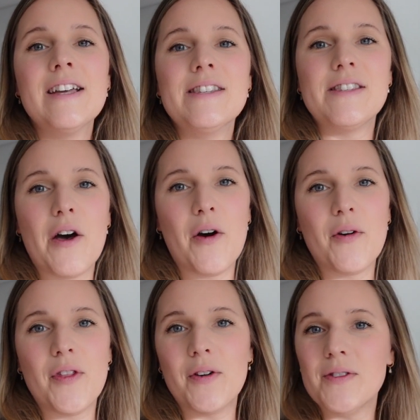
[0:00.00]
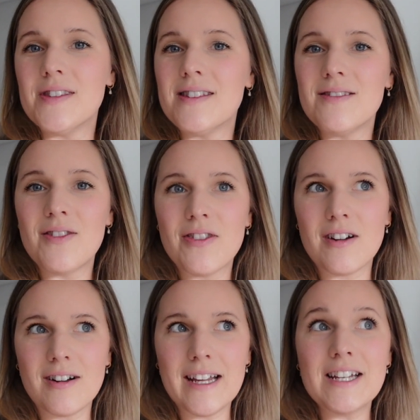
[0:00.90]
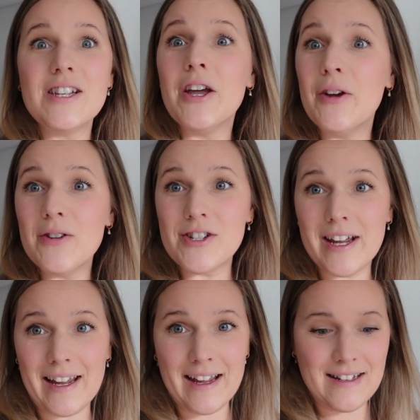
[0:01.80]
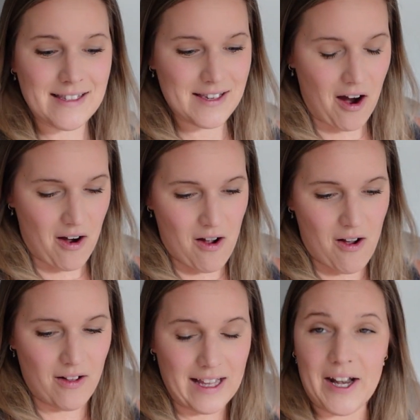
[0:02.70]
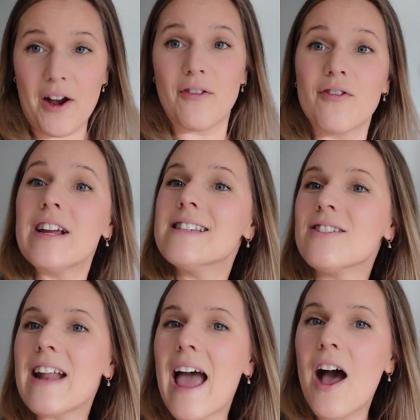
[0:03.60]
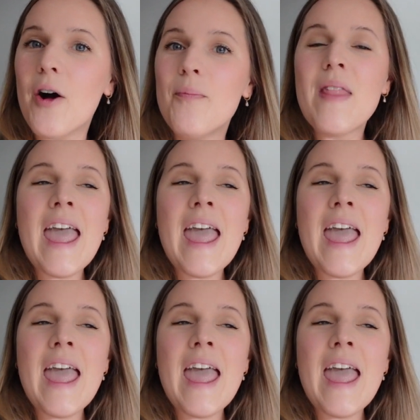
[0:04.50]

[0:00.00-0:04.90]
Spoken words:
So those 32 chickens are all in our freezer now,